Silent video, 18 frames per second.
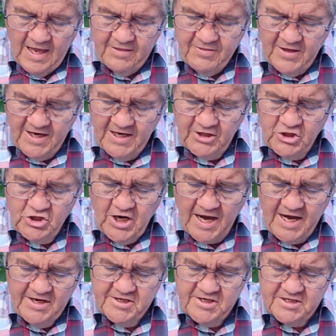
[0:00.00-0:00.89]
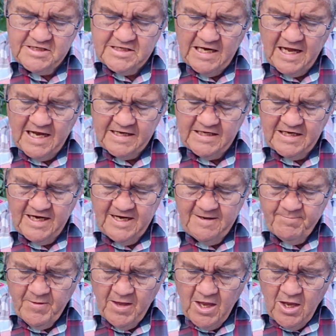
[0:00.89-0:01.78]
And then he changes
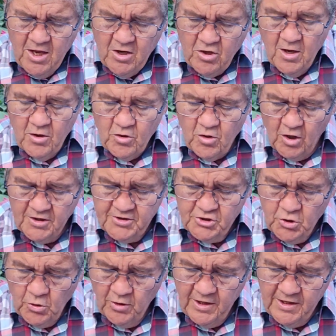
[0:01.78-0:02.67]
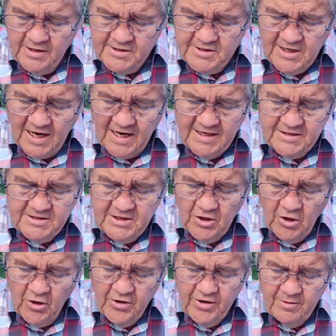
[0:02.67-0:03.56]
slightly. Cast your
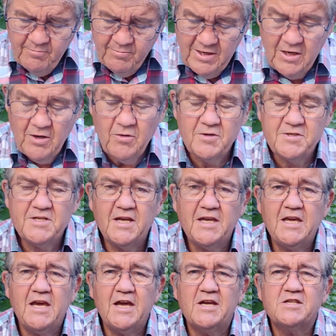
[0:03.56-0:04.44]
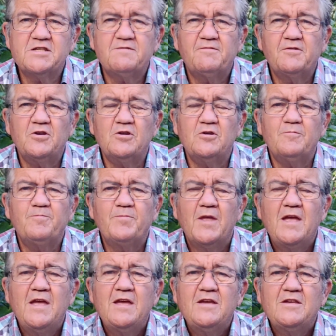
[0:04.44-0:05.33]
anxiety on him because he cares for you.
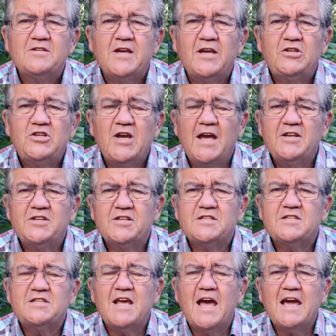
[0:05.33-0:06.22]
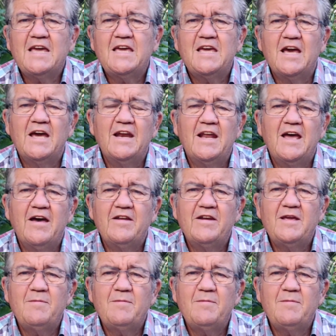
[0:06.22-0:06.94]
So he changes tack here now,